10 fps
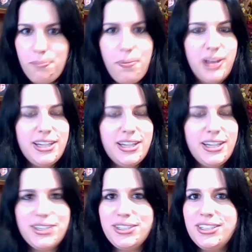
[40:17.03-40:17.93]

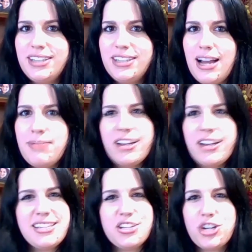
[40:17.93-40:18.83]
political, I'm not going
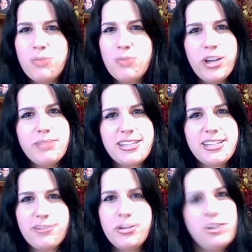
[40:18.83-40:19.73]
to say turmoil, because
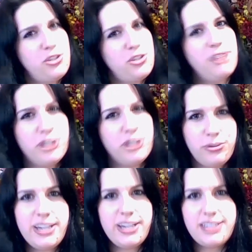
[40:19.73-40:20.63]
everyone sort of
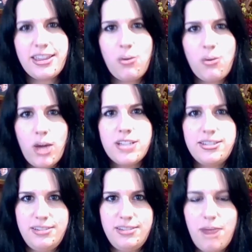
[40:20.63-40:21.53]
agrees that they want
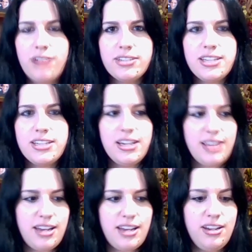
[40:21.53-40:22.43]
democracy and
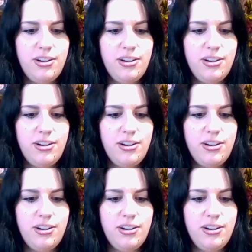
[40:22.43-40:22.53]
that,